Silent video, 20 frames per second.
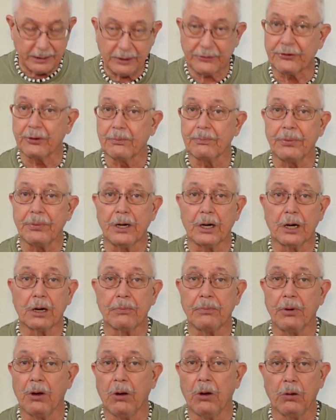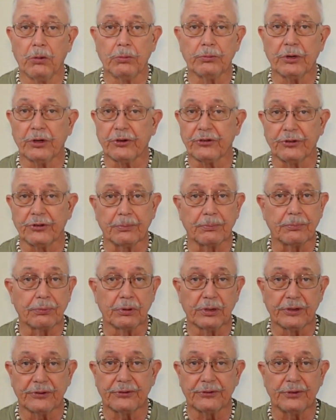this a bare bone,
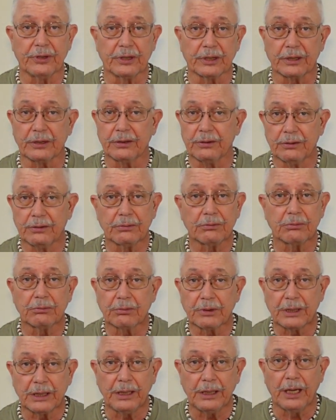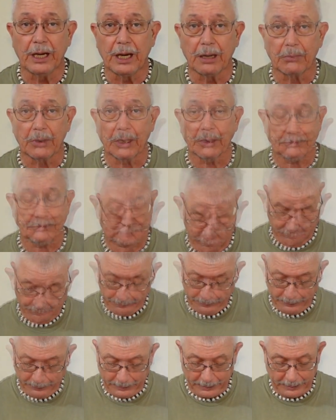simplistic camera.
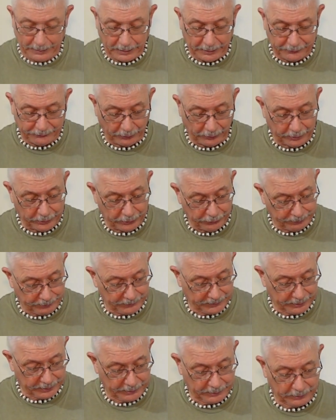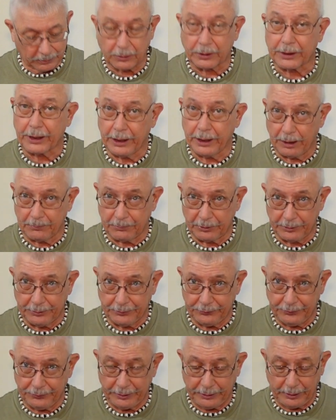Highlights on this particular camera
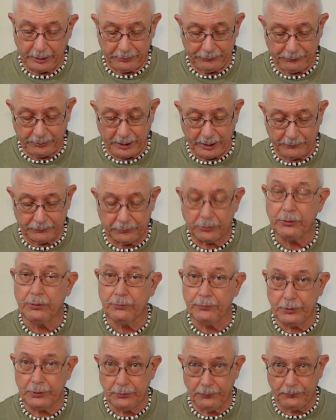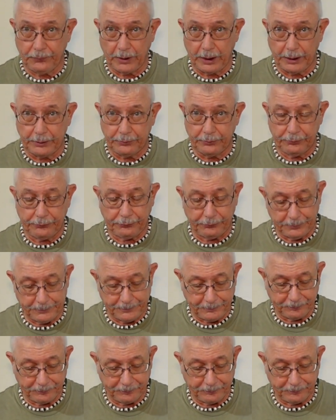is it does have two viewfinders.